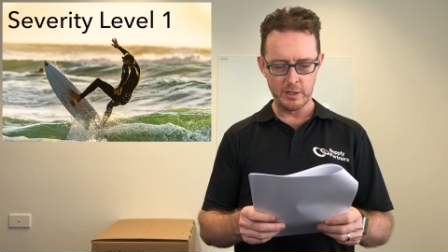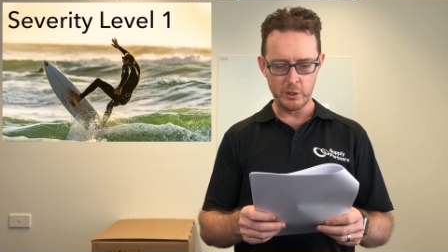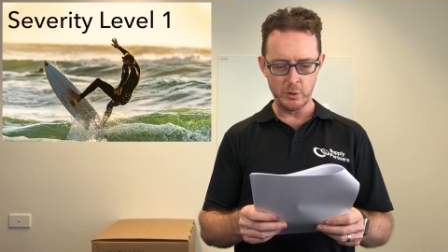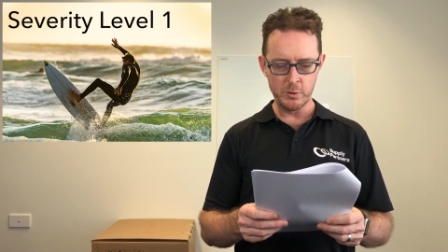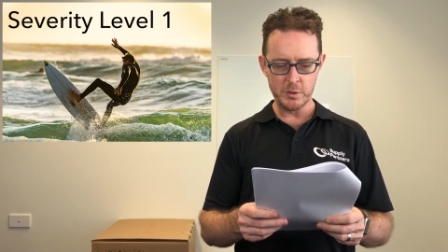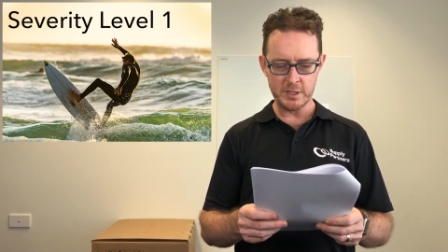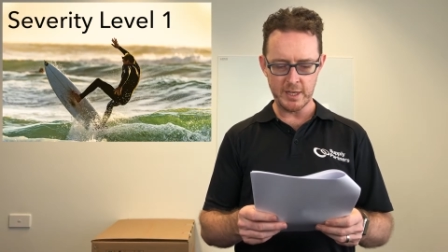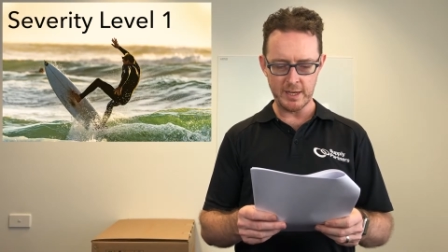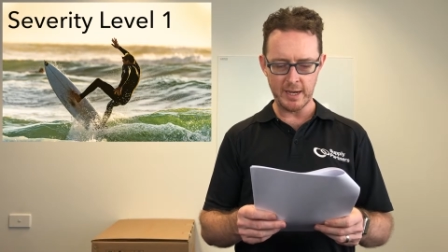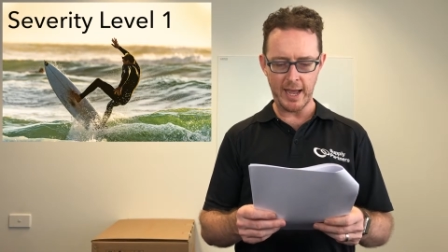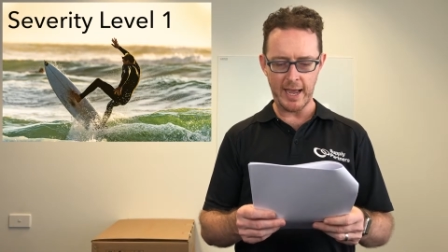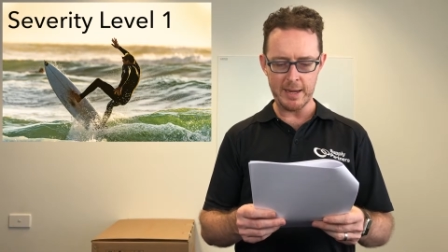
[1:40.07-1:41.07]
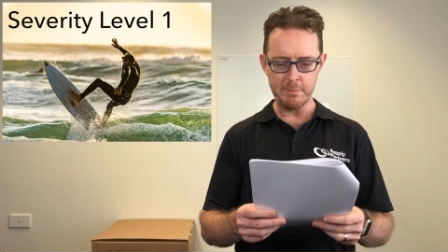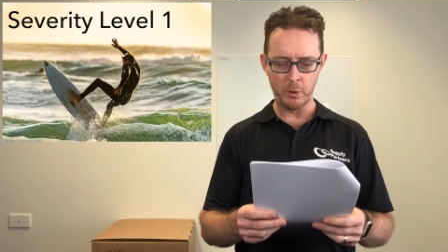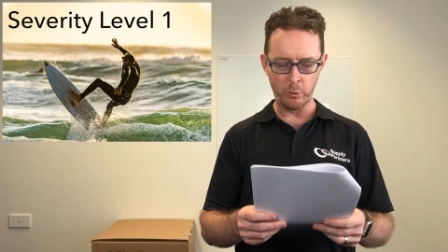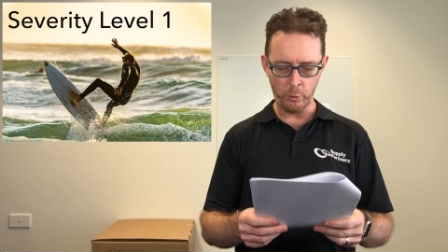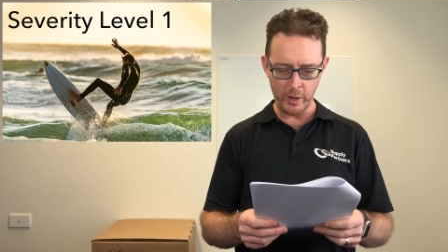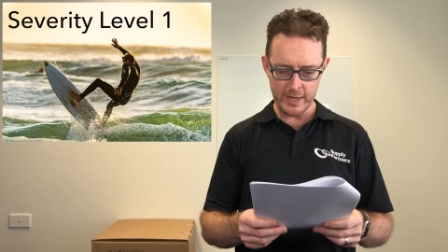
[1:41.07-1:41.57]
used in a
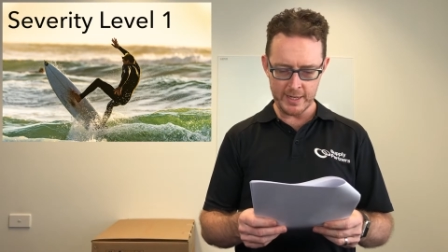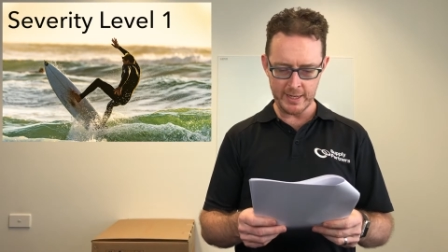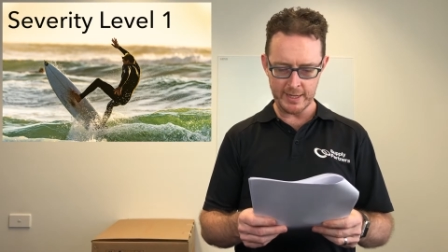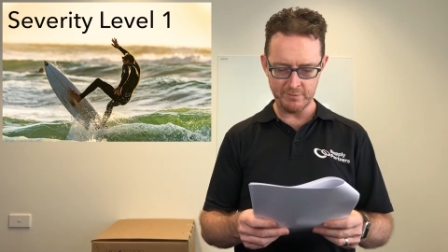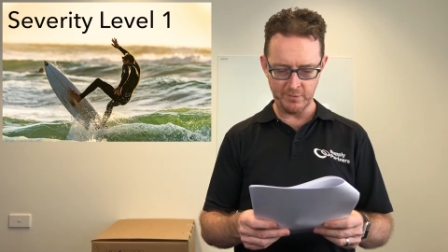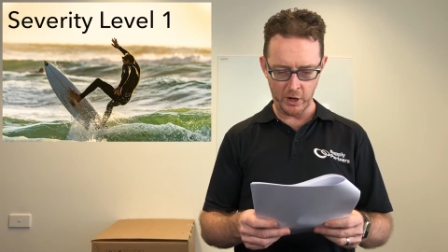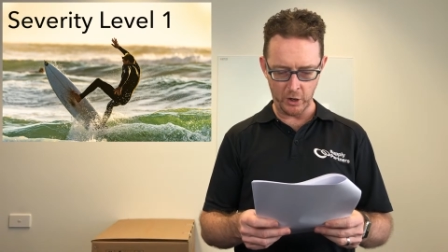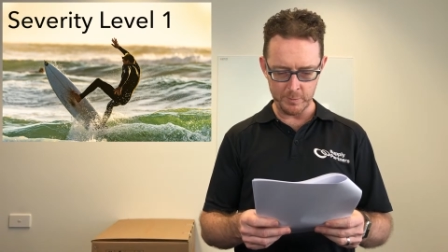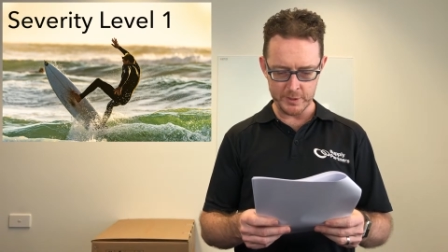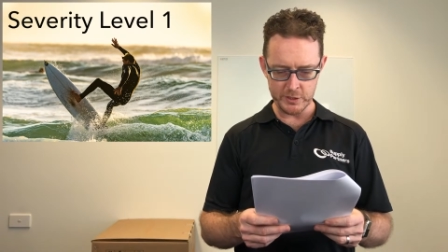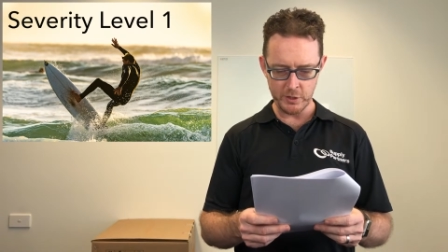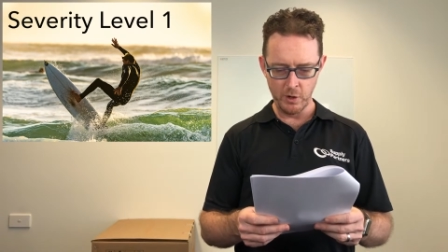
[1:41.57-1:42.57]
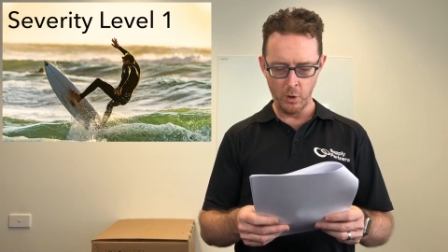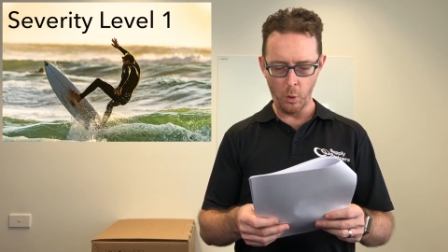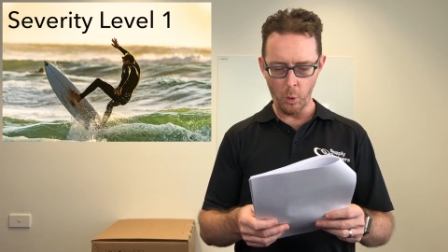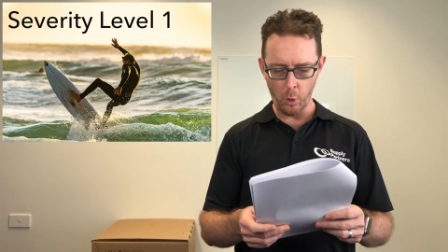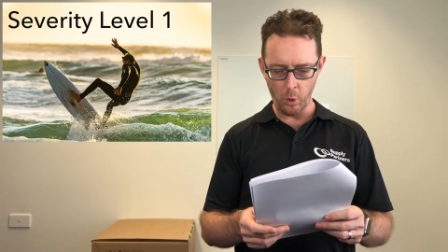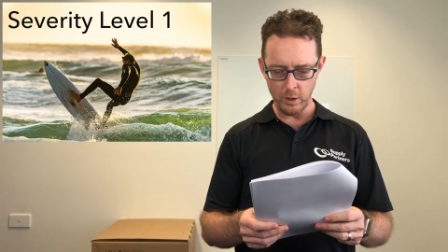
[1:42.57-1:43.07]
marine environment
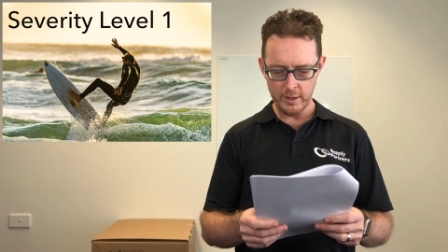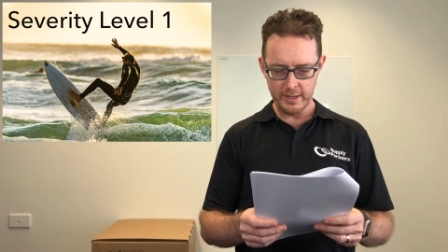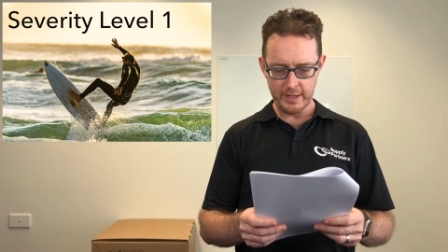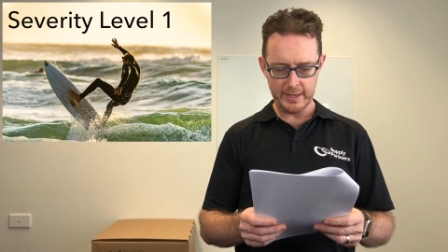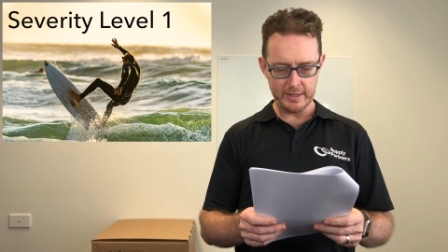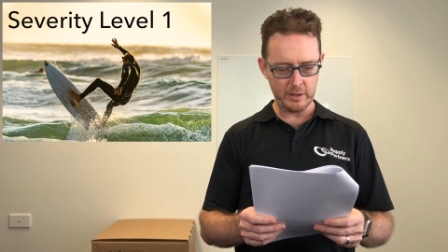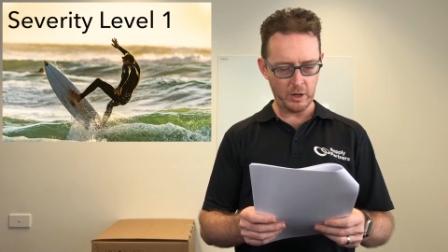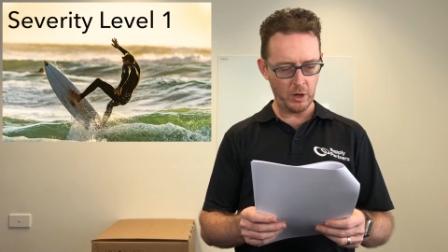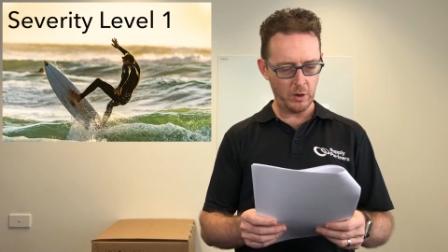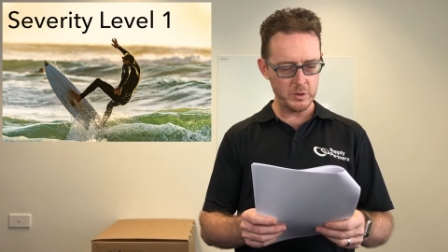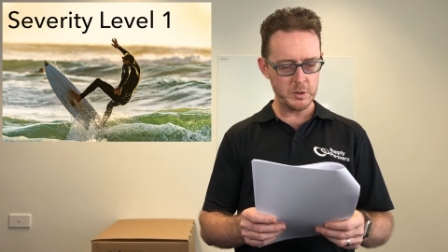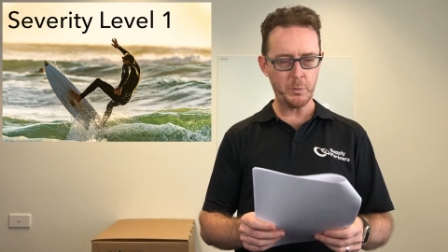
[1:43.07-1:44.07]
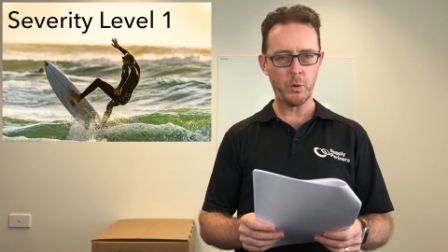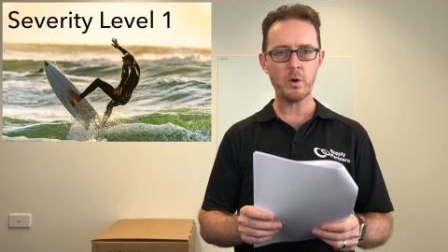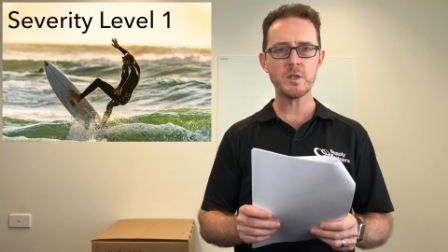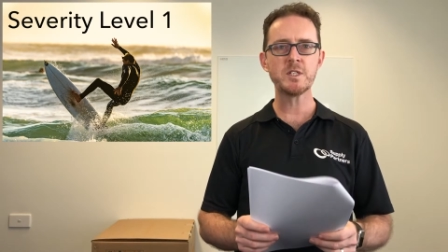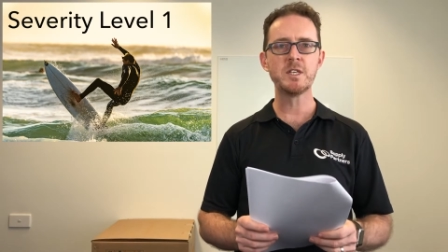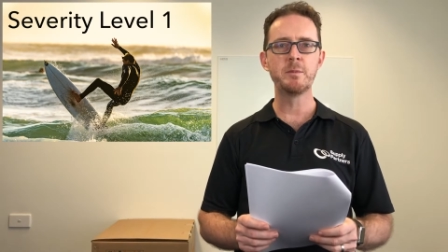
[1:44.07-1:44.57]
or in close
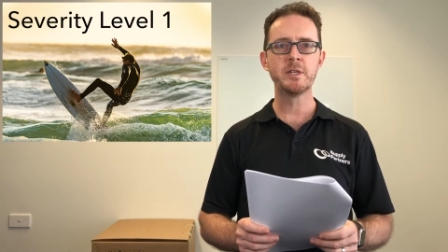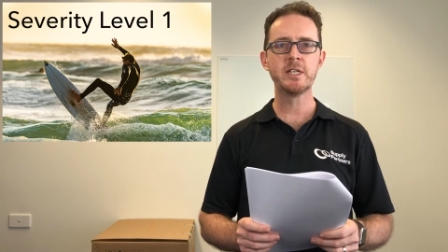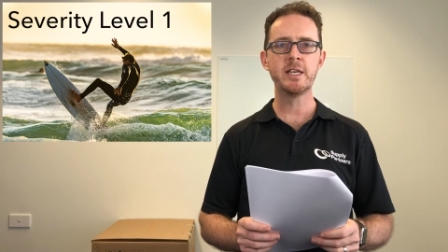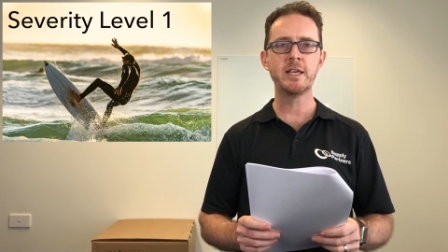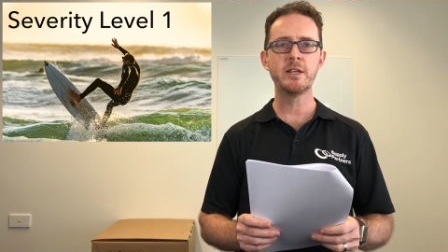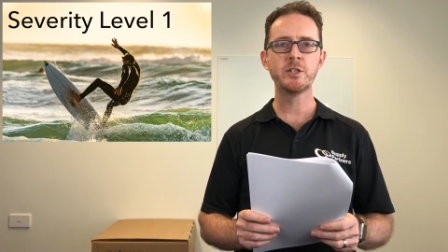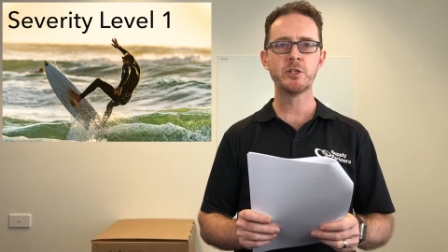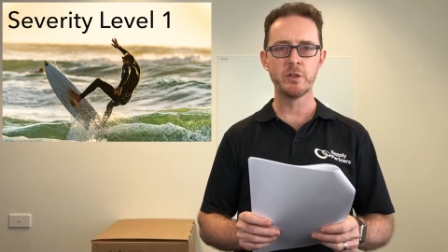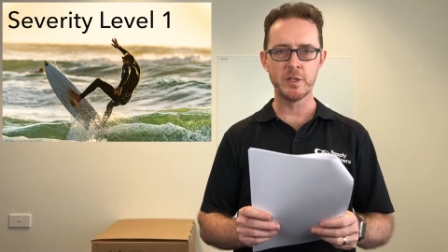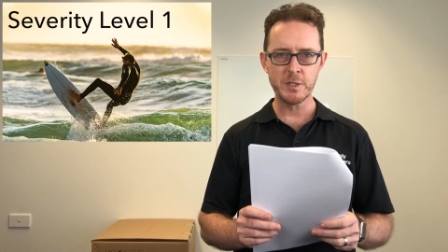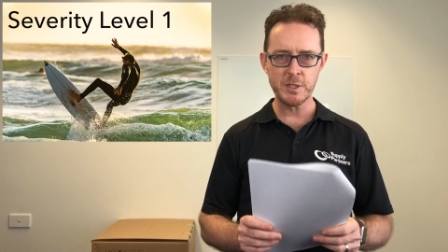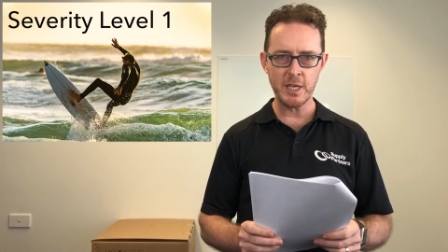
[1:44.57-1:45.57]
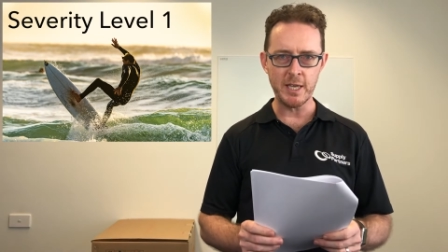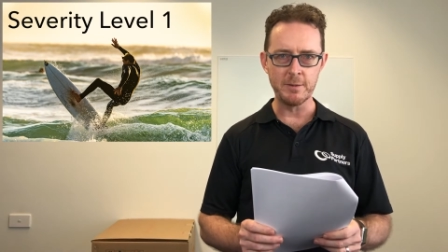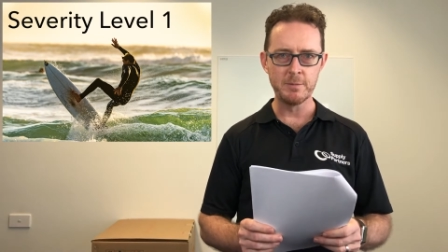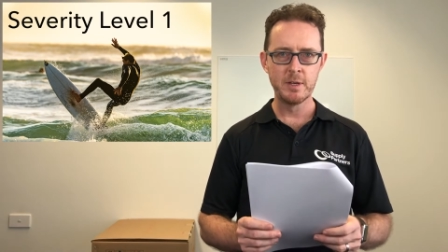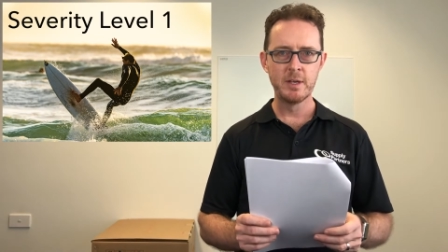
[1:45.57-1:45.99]
proximity to the sea.